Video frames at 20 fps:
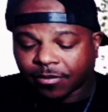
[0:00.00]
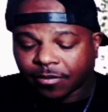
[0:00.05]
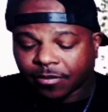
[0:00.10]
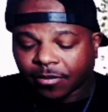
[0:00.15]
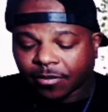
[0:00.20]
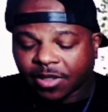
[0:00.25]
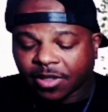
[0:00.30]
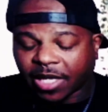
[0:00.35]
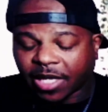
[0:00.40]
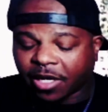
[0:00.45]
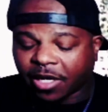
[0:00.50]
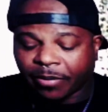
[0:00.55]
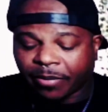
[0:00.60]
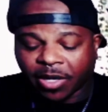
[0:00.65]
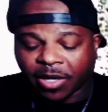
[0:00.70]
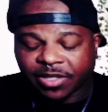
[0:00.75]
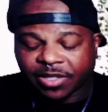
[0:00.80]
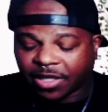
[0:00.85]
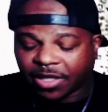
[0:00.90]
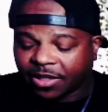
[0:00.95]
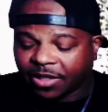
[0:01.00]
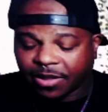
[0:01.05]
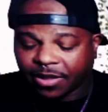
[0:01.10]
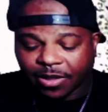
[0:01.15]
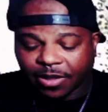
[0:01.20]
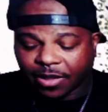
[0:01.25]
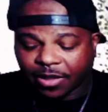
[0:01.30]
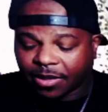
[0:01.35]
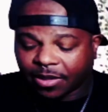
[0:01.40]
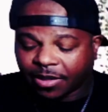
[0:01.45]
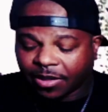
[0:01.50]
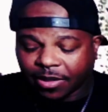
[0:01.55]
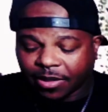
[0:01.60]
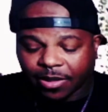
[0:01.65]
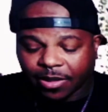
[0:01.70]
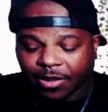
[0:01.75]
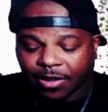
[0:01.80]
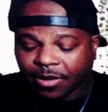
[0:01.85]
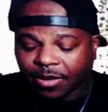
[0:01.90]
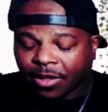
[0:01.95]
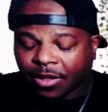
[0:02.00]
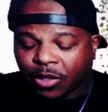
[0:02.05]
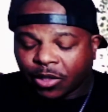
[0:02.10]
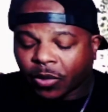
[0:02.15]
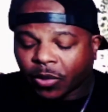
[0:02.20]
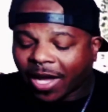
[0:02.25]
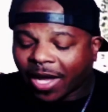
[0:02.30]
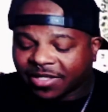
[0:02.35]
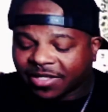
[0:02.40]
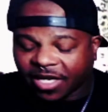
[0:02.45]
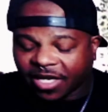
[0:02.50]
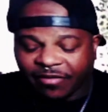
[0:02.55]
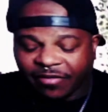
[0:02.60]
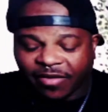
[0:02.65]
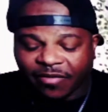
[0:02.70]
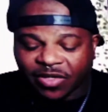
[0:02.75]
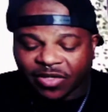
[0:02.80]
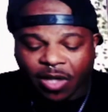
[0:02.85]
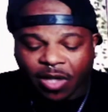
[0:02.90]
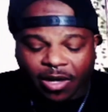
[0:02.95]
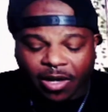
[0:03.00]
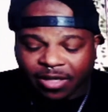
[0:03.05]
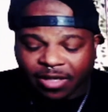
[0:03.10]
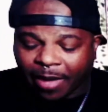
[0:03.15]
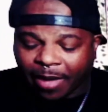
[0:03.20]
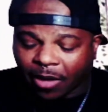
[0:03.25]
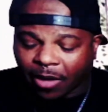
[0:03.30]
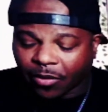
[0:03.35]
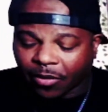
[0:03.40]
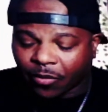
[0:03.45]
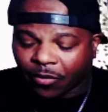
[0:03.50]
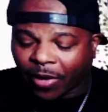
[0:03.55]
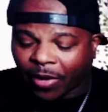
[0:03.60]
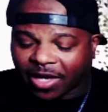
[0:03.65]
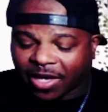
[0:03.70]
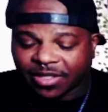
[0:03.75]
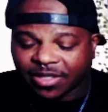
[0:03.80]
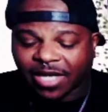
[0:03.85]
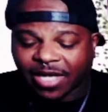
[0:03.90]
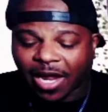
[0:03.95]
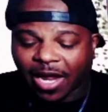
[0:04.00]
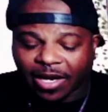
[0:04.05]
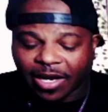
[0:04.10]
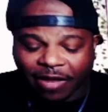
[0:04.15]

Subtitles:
It's like your person, you guys could have even talked about reconciling.